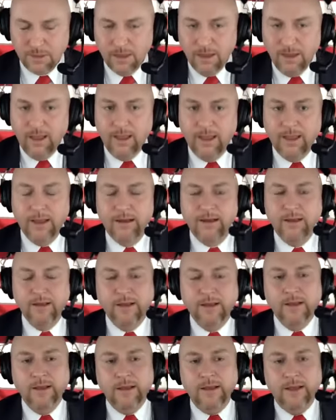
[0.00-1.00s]
And
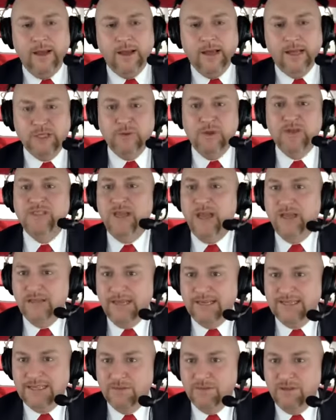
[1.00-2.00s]
especially on
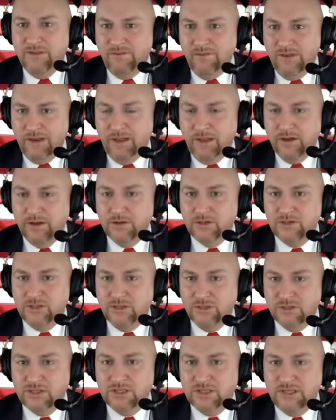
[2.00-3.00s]
LinkedIn with the videos,
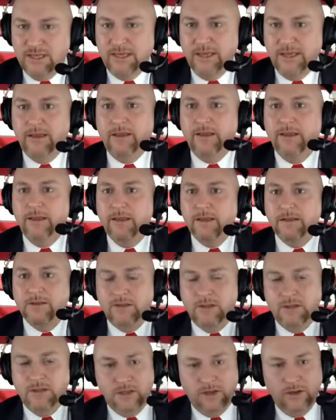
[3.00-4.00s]
you'll see,
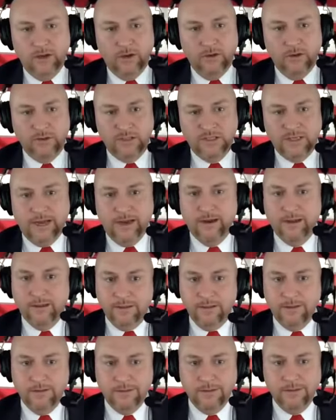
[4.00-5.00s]
just kind
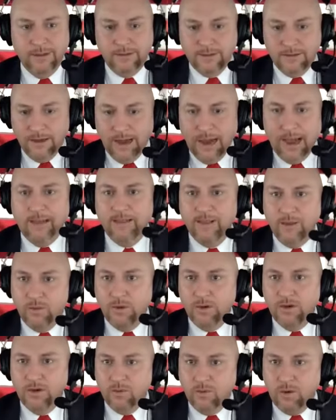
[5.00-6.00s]
of like the
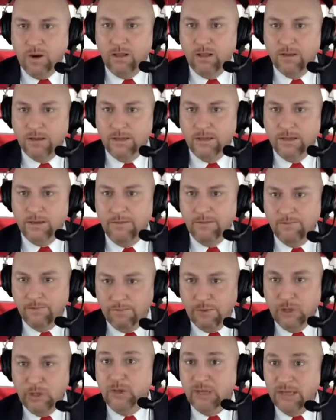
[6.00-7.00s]
Hollywood quality
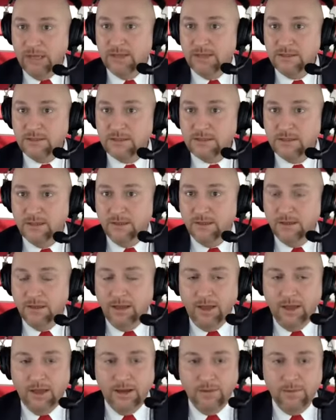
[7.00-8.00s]
beauties
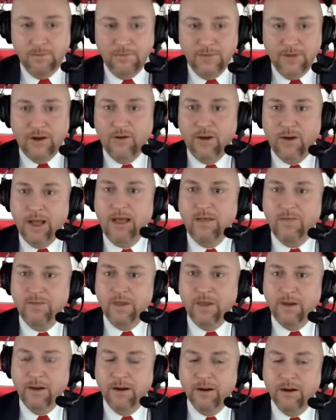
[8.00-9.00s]
that are on
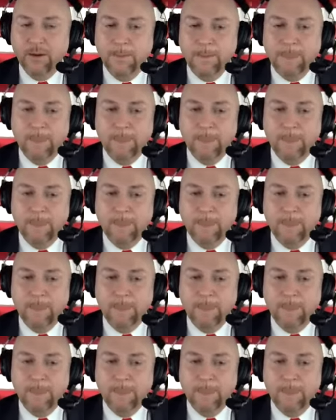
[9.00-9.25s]
there.